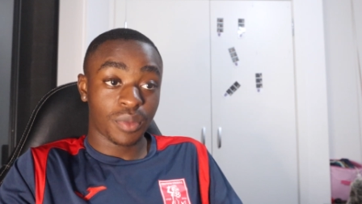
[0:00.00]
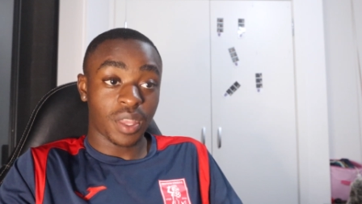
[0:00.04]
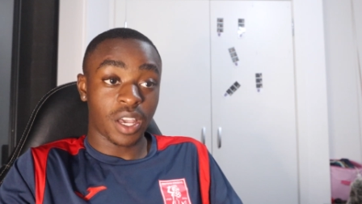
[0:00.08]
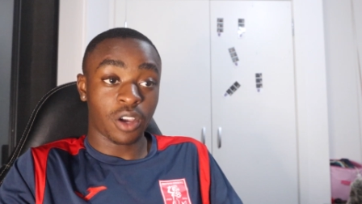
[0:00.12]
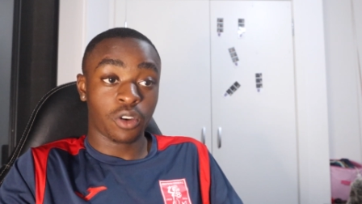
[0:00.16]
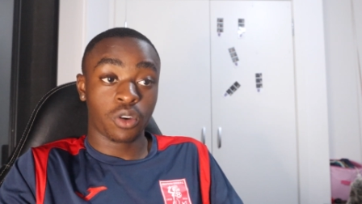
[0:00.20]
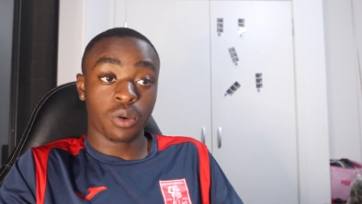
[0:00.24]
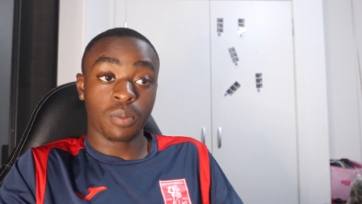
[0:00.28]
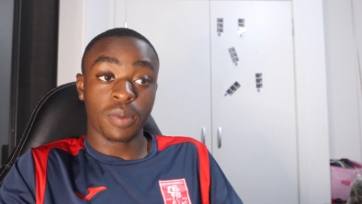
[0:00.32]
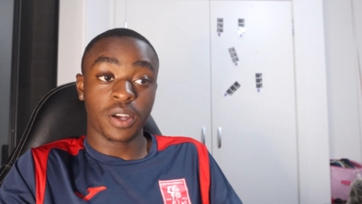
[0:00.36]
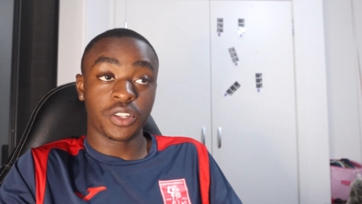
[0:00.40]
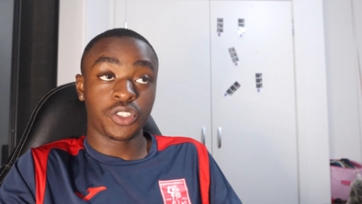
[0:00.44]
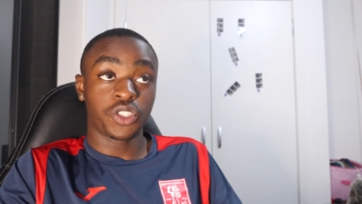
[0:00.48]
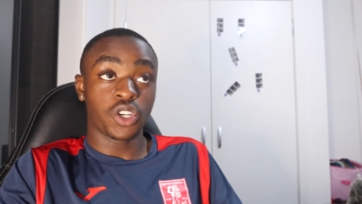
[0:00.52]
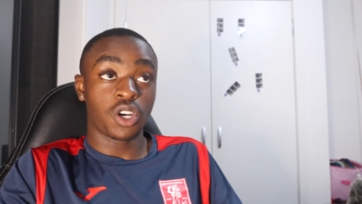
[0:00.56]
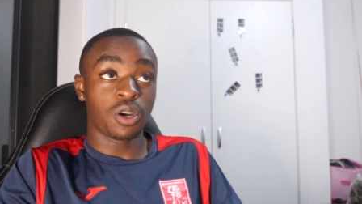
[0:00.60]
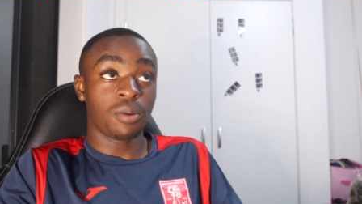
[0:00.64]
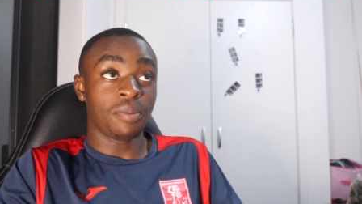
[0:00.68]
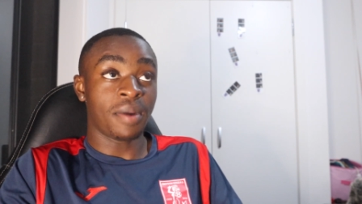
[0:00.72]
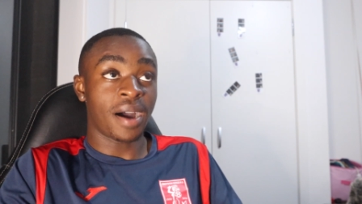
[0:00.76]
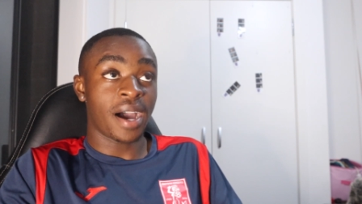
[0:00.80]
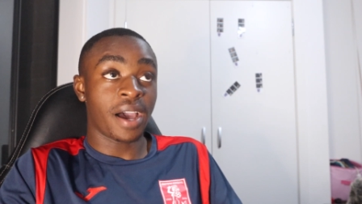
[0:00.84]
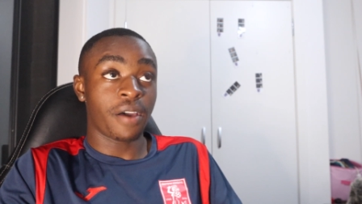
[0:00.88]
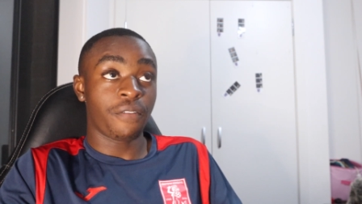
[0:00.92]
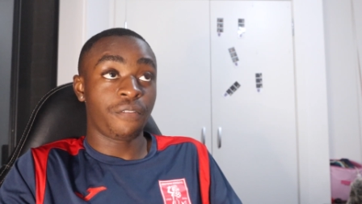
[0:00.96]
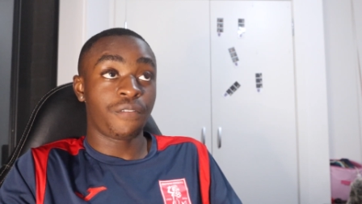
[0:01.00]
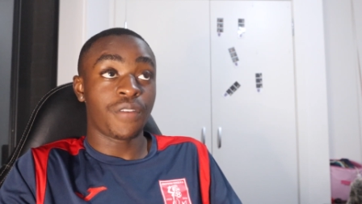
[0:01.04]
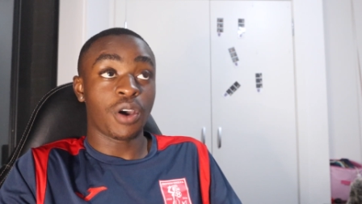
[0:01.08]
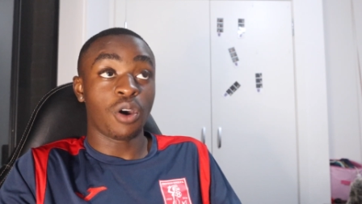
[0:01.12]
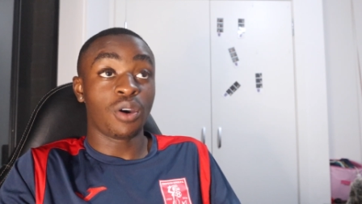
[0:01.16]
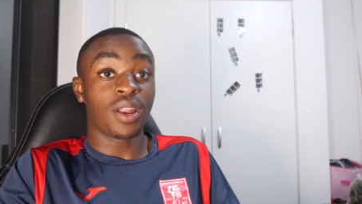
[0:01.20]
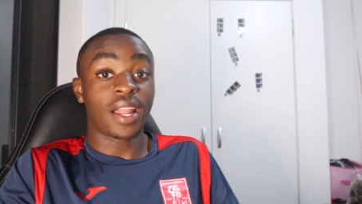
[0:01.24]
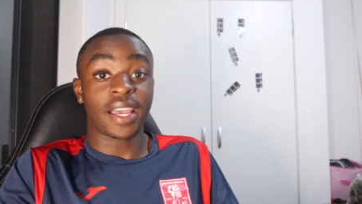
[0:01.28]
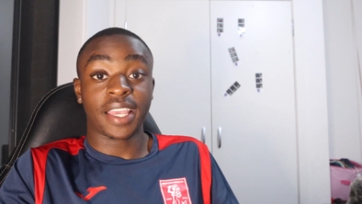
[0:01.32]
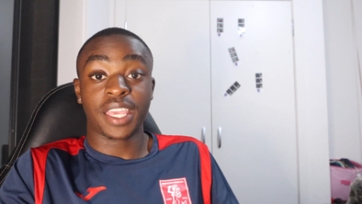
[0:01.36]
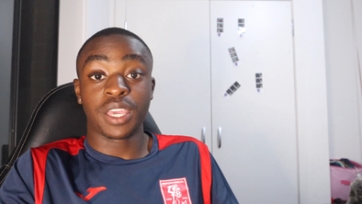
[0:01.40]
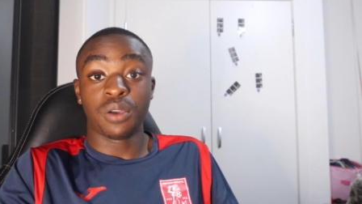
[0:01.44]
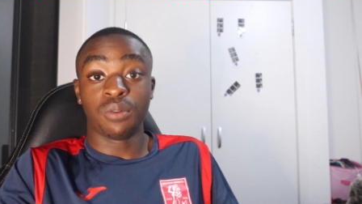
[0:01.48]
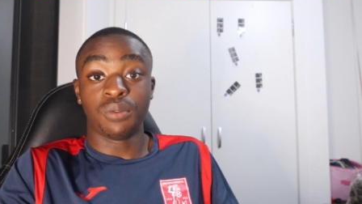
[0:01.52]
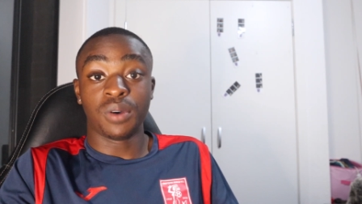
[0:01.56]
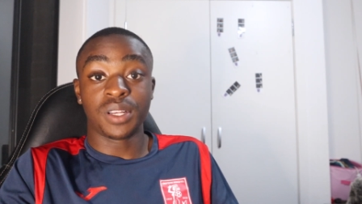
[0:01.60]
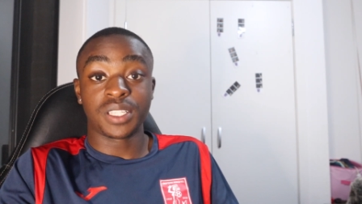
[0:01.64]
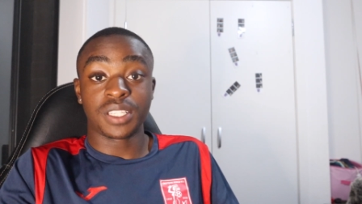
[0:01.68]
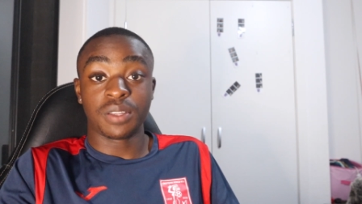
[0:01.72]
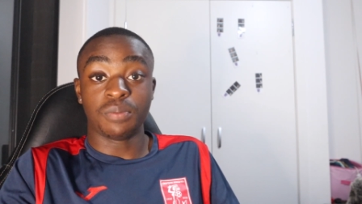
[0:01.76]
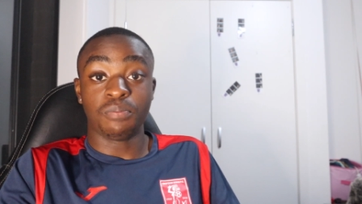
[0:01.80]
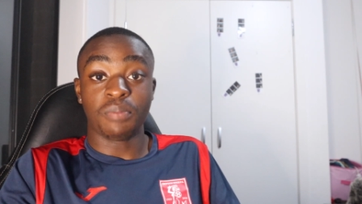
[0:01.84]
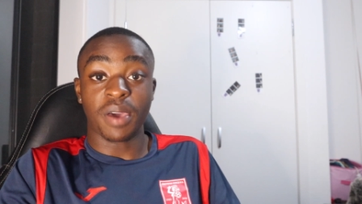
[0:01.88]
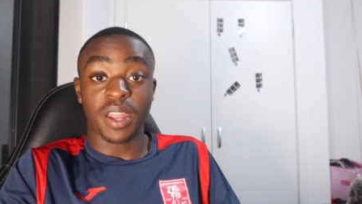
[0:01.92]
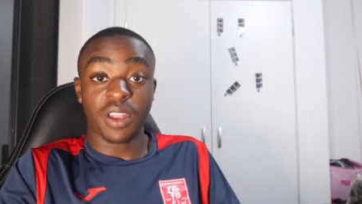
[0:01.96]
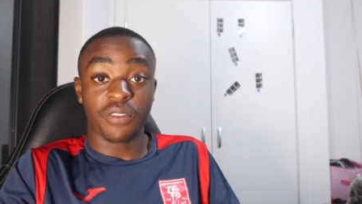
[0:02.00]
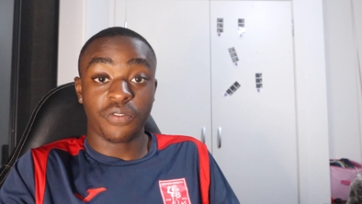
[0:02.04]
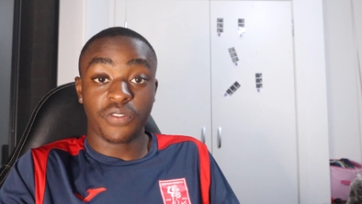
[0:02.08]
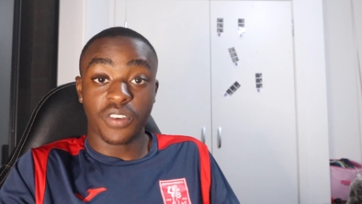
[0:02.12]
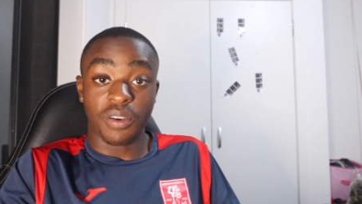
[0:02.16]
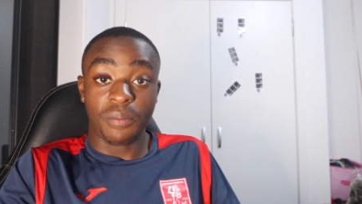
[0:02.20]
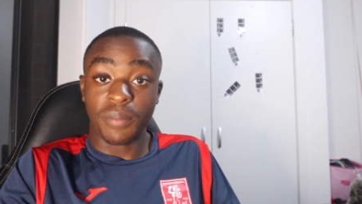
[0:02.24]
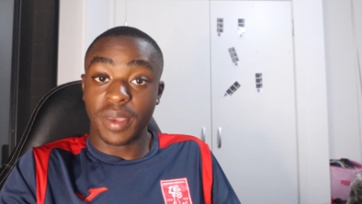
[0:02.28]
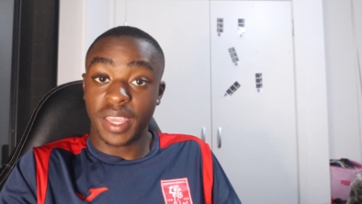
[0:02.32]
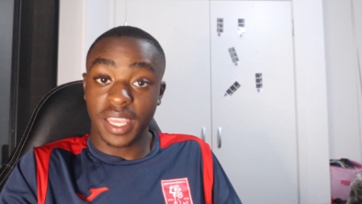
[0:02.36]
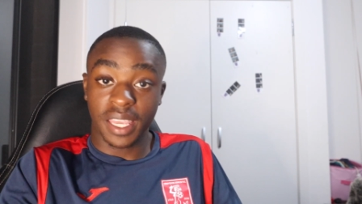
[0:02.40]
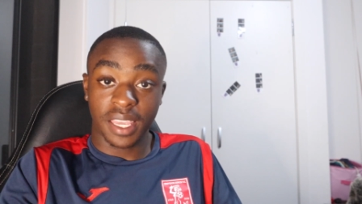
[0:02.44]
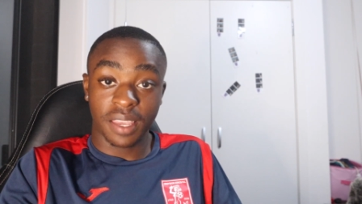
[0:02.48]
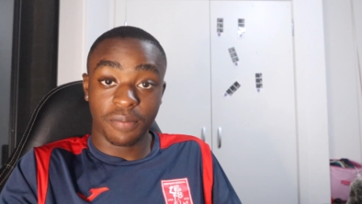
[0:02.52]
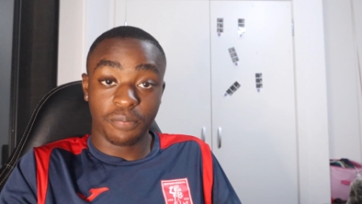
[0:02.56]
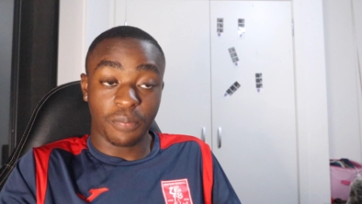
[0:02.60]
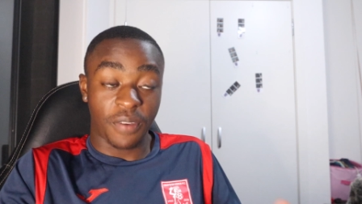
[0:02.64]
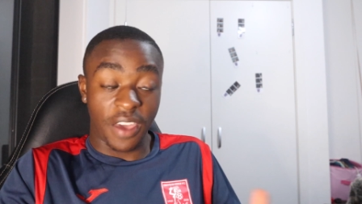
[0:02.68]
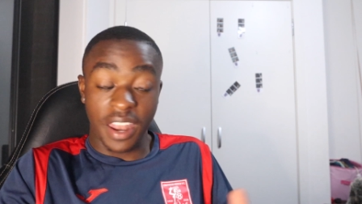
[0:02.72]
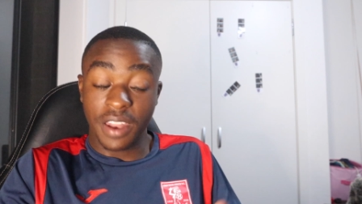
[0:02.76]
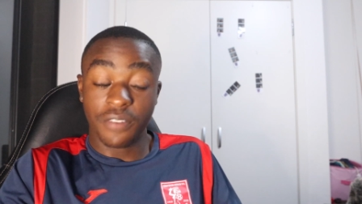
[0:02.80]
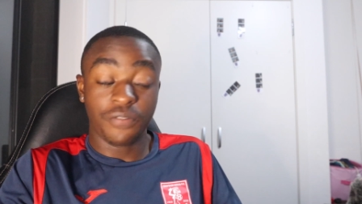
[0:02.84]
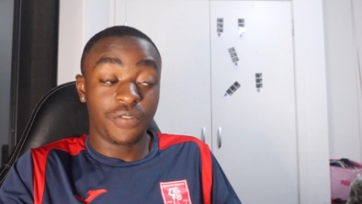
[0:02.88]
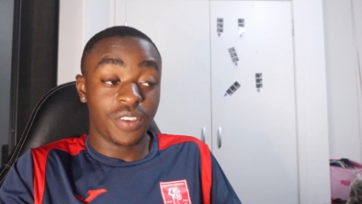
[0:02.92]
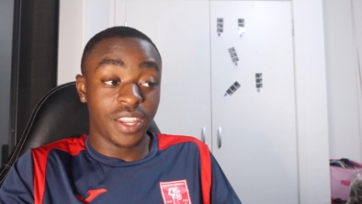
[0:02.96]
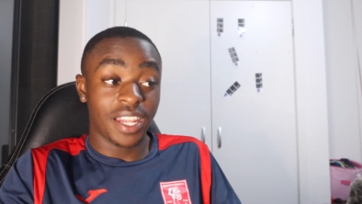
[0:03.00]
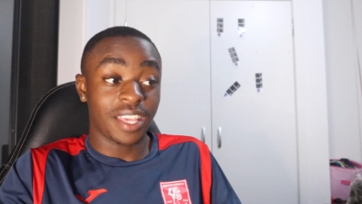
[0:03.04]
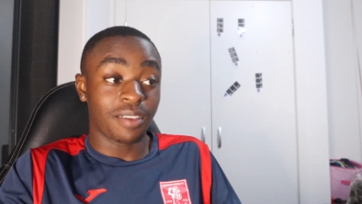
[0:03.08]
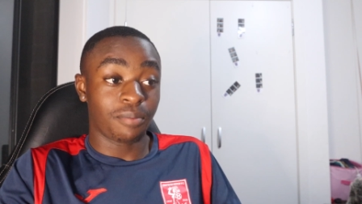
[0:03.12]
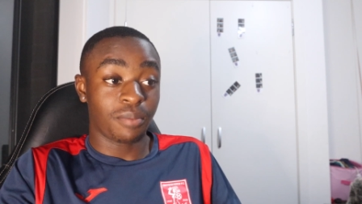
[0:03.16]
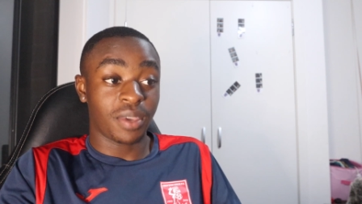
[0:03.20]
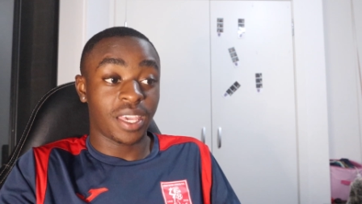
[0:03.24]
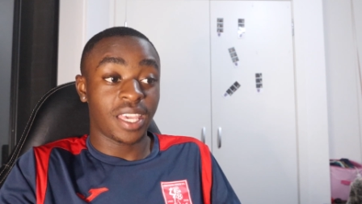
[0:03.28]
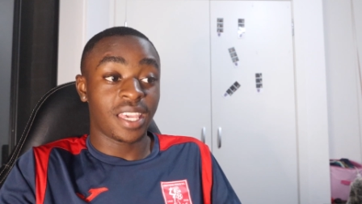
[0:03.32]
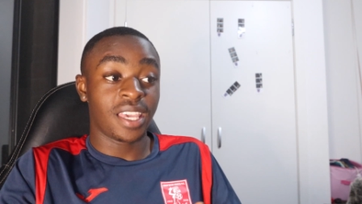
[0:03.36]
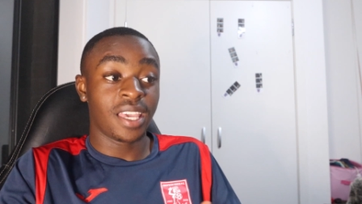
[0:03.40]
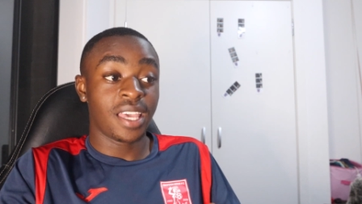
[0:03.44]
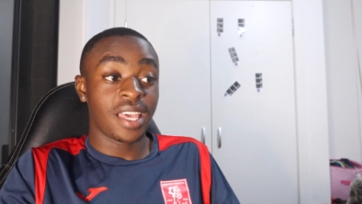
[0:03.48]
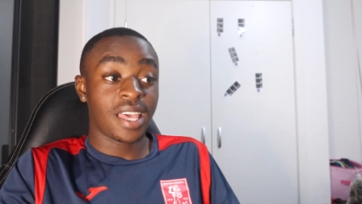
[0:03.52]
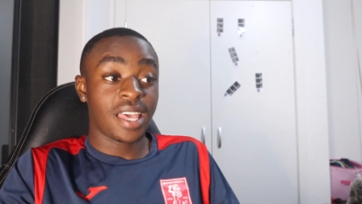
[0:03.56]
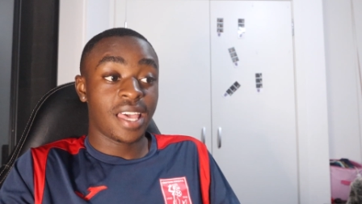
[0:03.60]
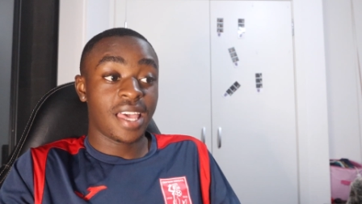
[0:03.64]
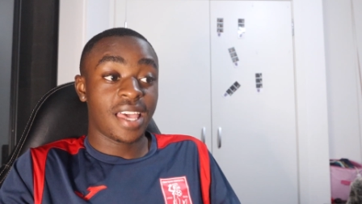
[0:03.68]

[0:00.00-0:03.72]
I felt like it wasn't benefiting me